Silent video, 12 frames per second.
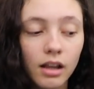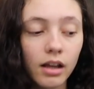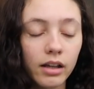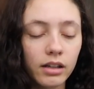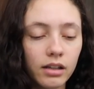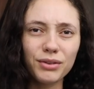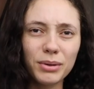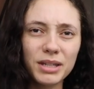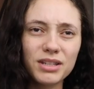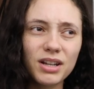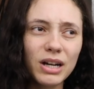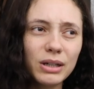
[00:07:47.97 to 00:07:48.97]
like a few
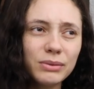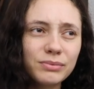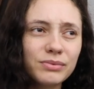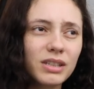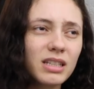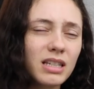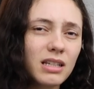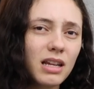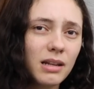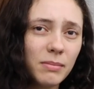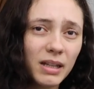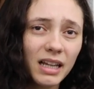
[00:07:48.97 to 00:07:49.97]
weeks ago because it
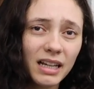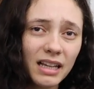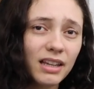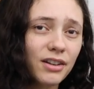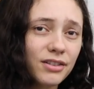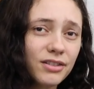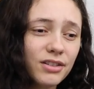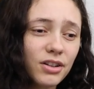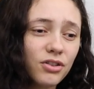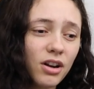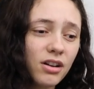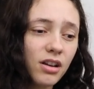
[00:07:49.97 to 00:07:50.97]
had been like a year since I
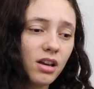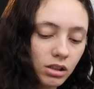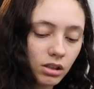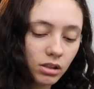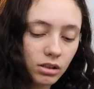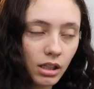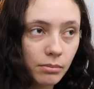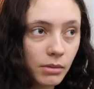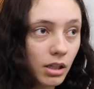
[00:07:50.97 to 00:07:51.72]
tried it. Still the same